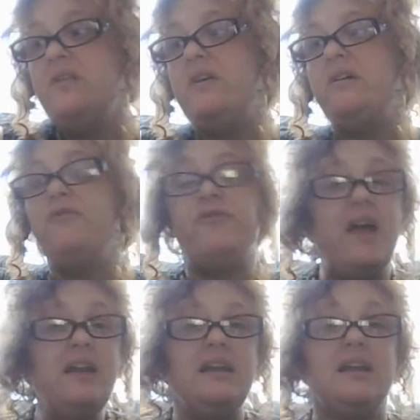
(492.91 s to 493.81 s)
that your
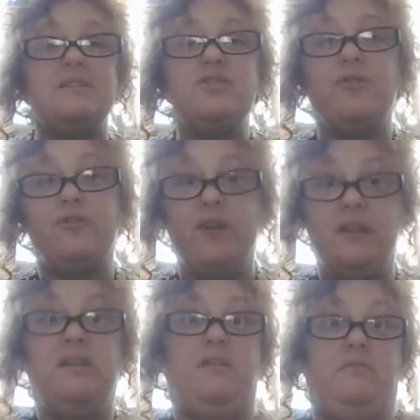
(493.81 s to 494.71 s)
finance, you're
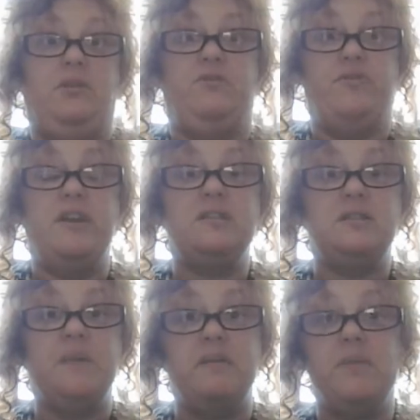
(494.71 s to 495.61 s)
afraid to
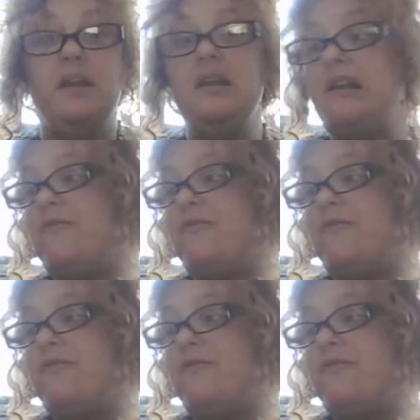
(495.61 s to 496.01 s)
spend money.